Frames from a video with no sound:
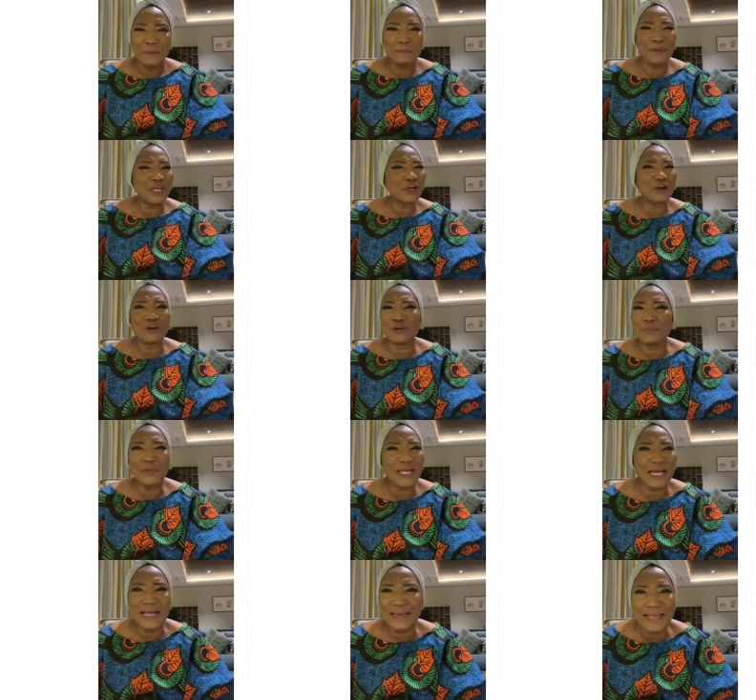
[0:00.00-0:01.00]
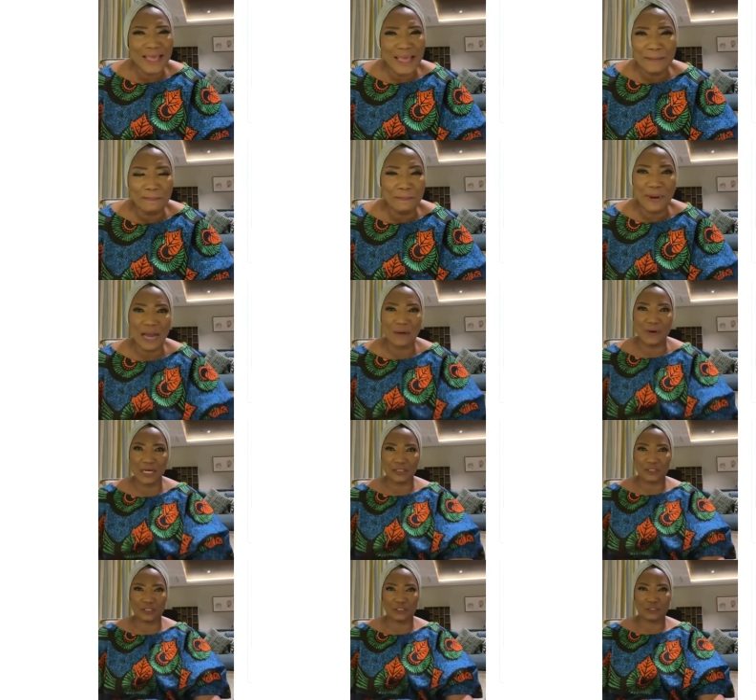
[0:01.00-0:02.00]
be economically
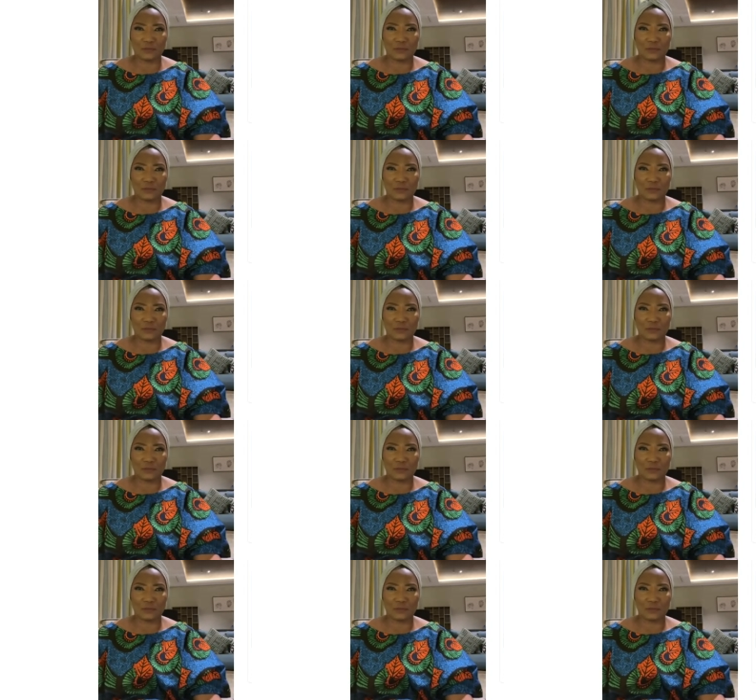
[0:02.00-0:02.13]
empowered.